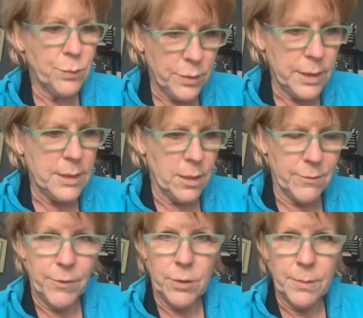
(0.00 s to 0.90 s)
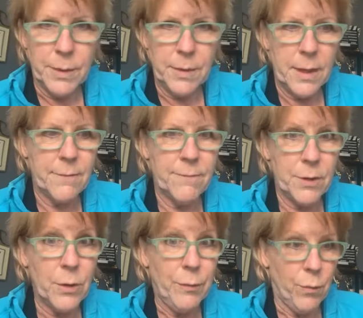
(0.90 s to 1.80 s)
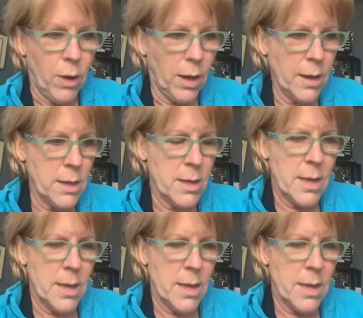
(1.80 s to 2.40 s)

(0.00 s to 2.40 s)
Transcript: pretty darn vulnerable and very raw.